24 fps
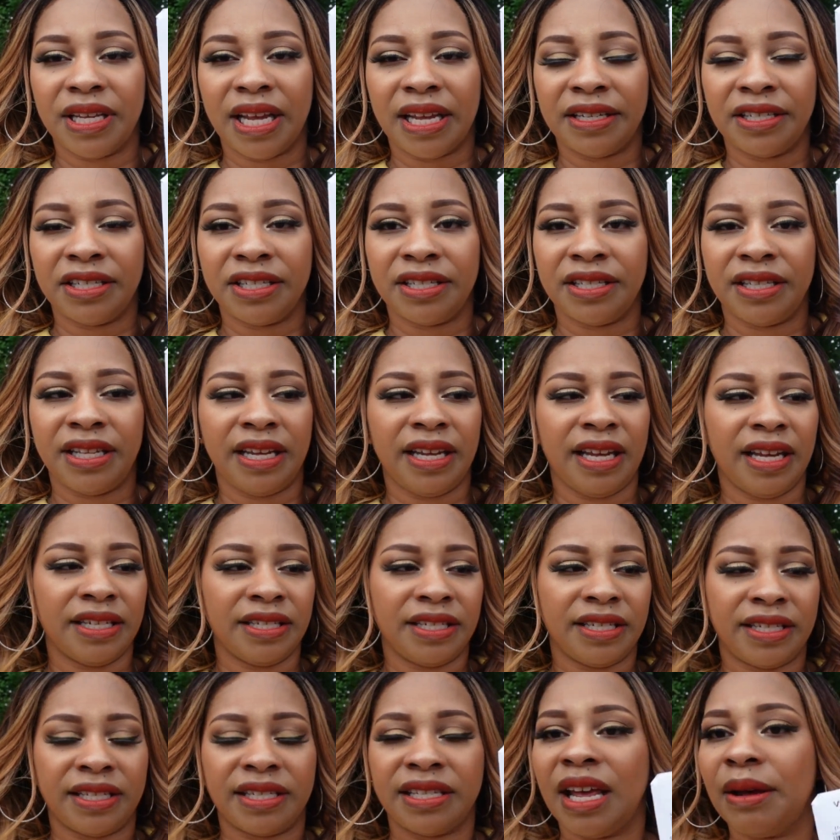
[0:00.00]
Just
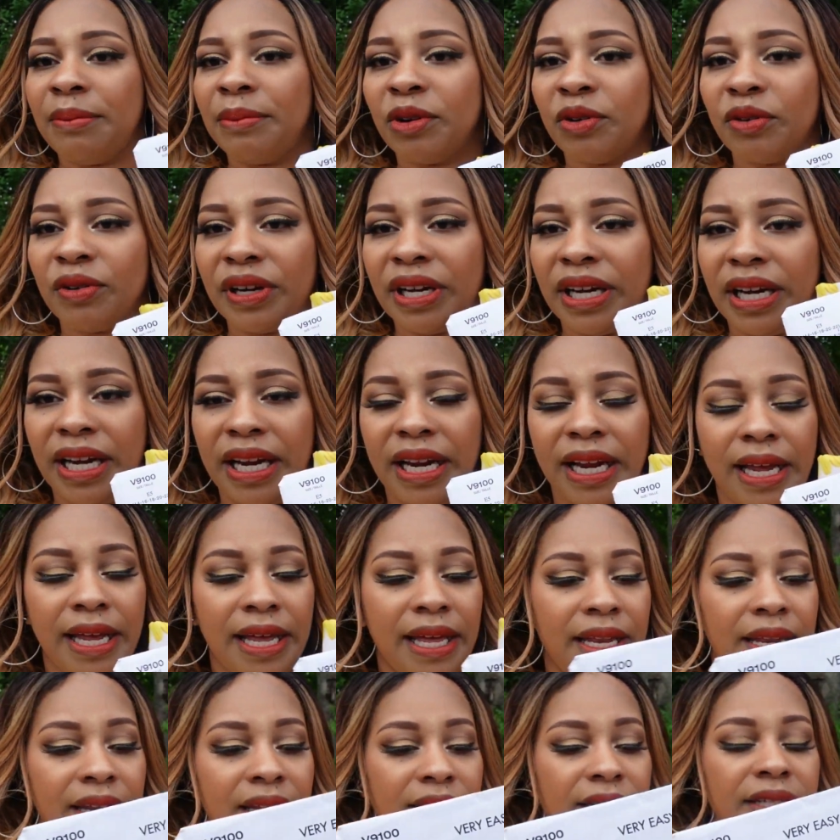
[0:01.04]
it's summery,
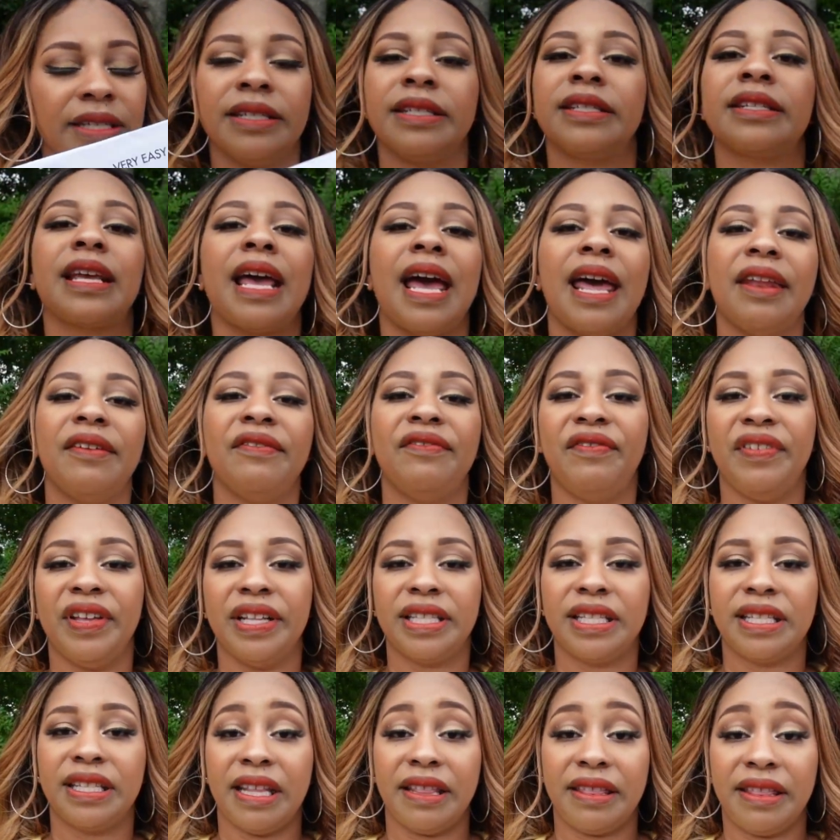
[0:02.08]
and it just kind of
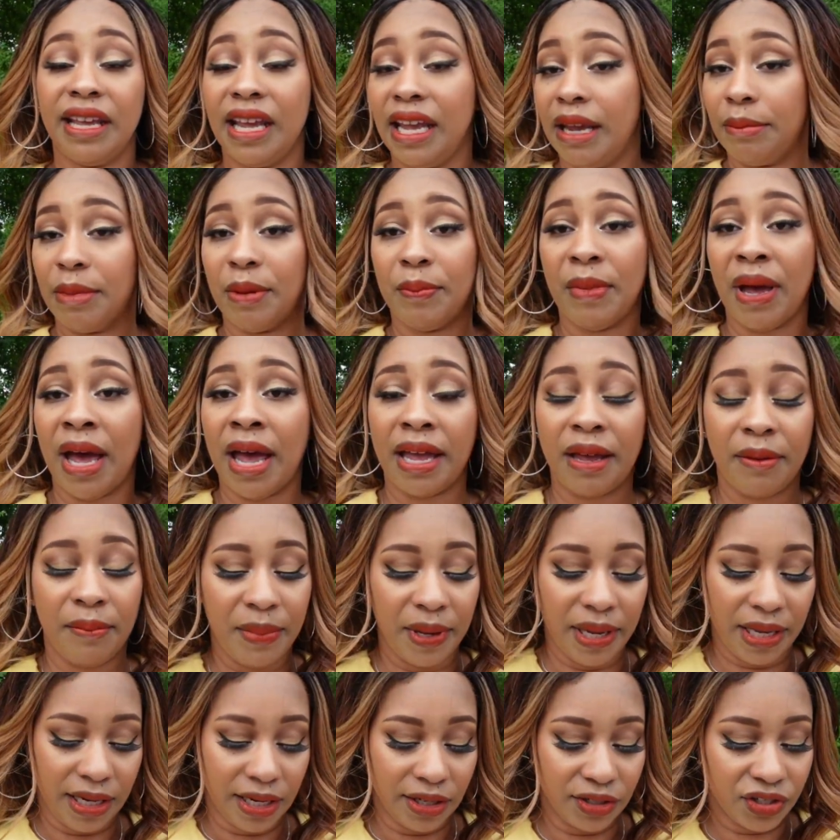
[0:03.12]
fits the theme, in my
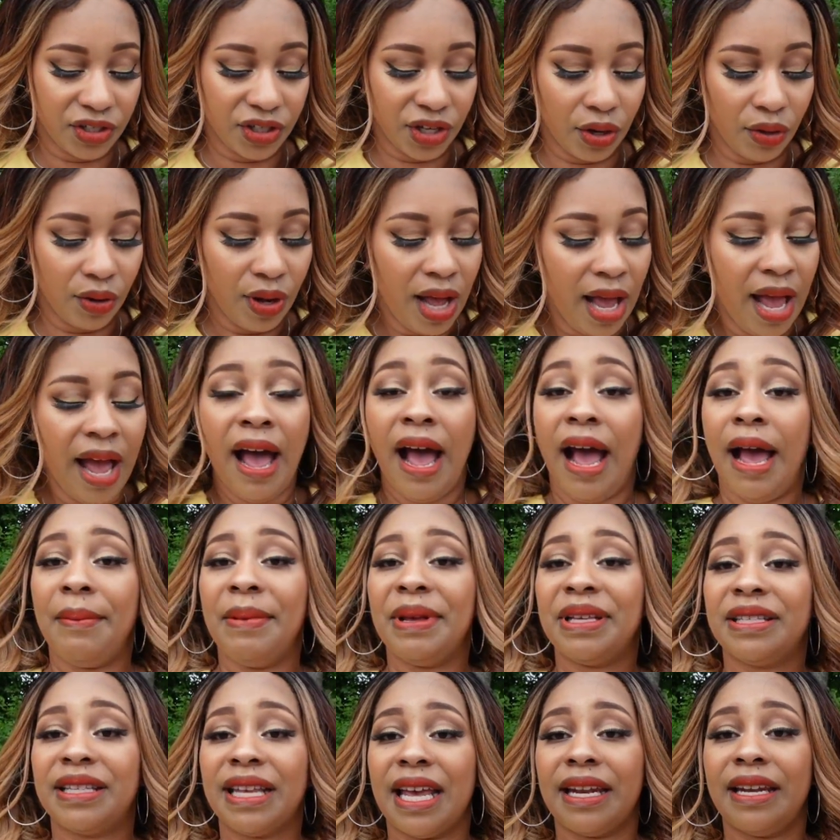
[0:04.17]
opinion. So I'm
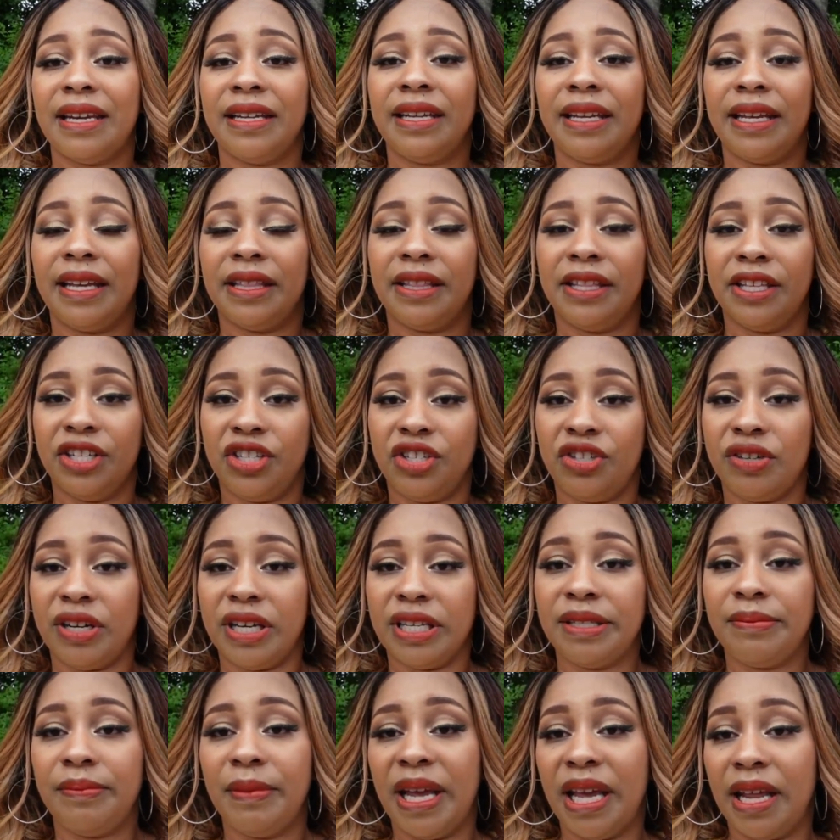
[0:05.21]
excited to get this
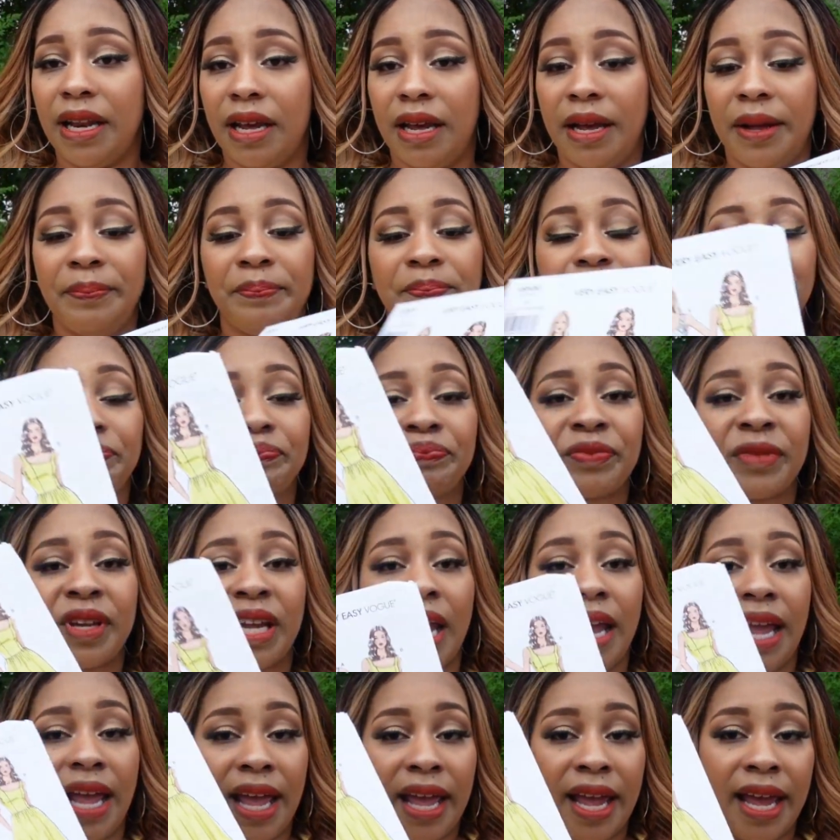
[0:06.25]
dress made up
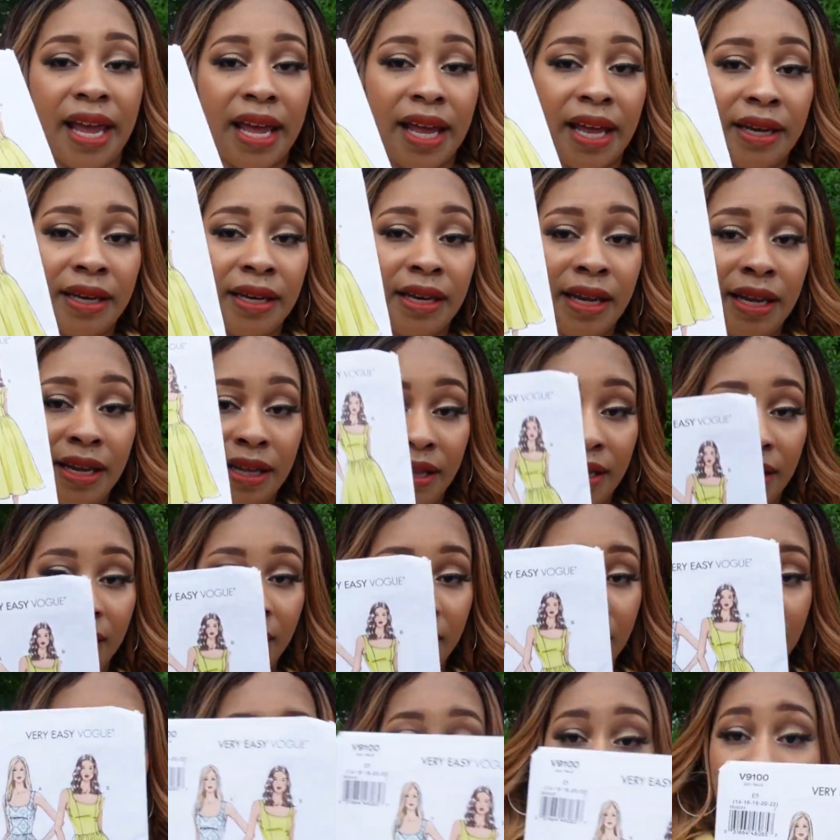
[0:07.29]
and
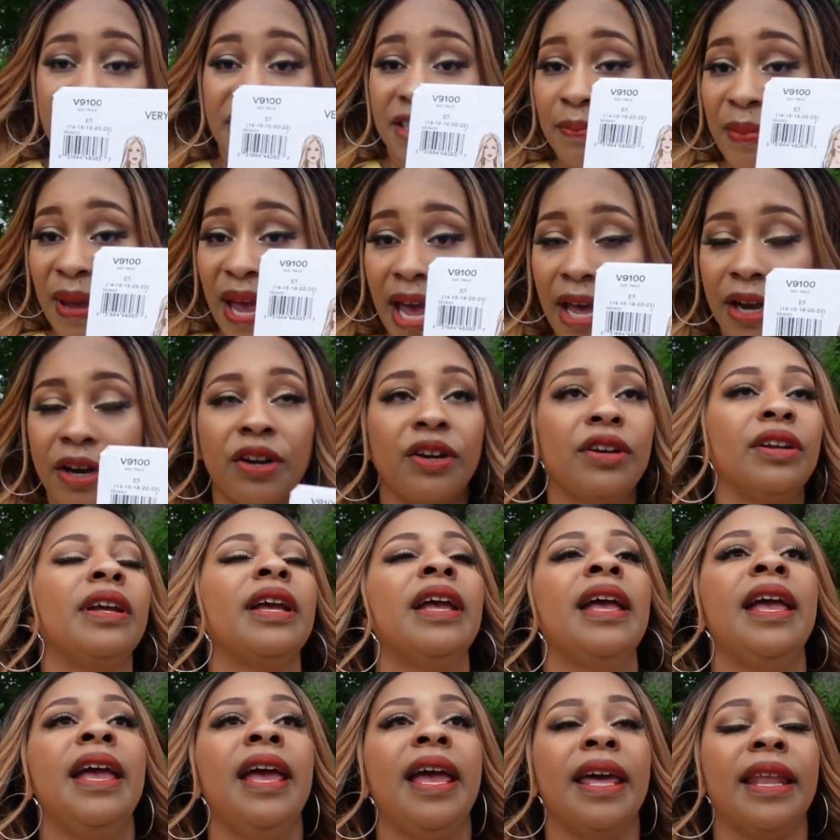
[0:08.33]
in this pattern,
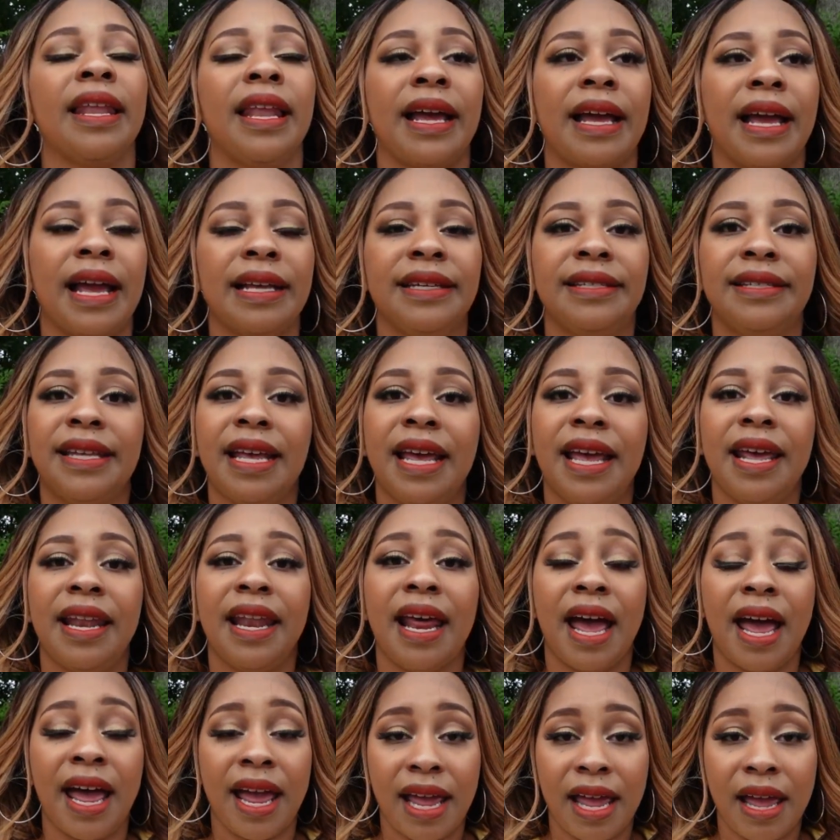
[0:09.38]
and like I said,
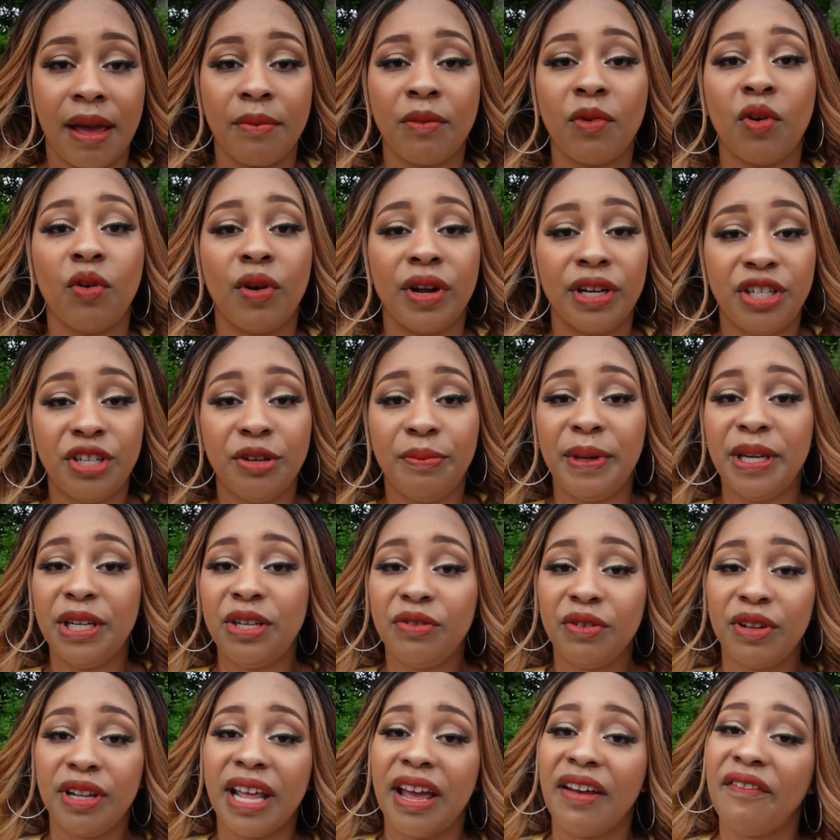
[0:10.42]
I am going to be
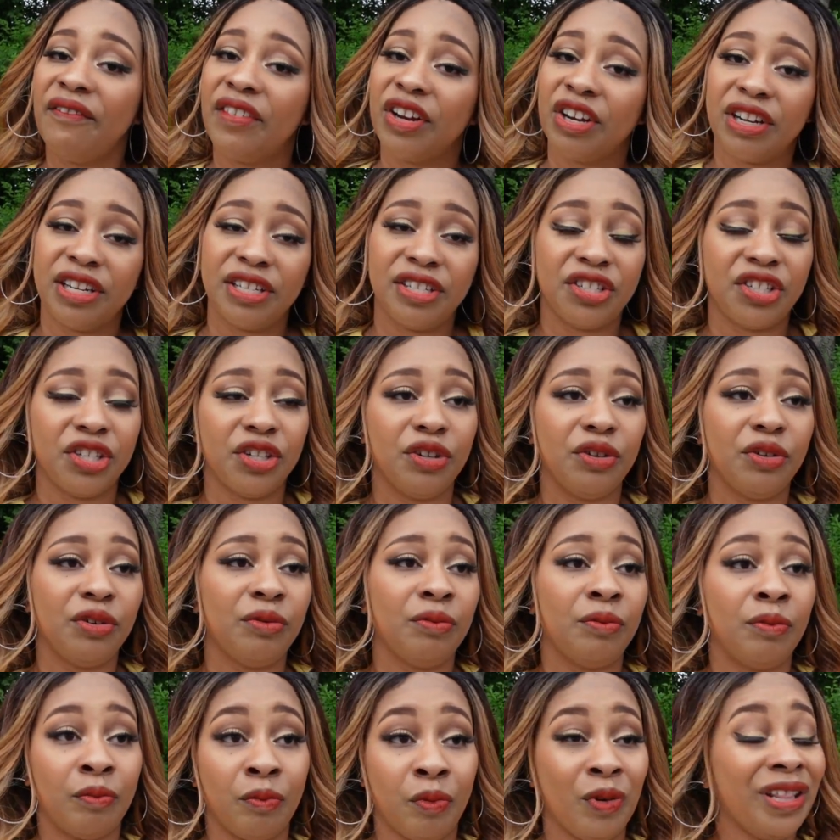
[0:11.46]
doing that very
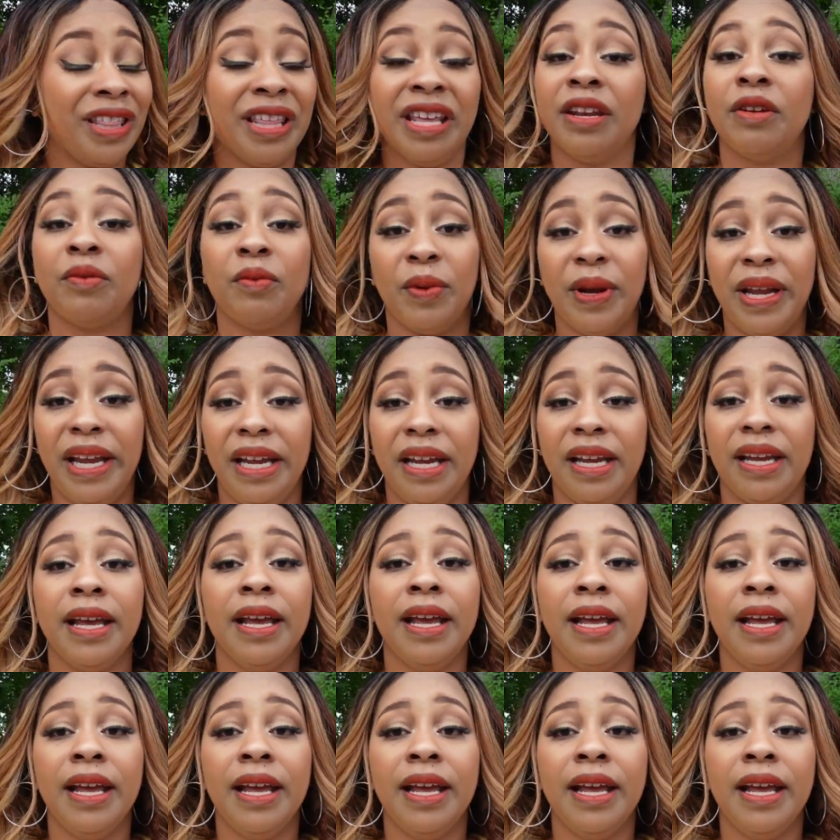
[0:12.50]
soon, within a week.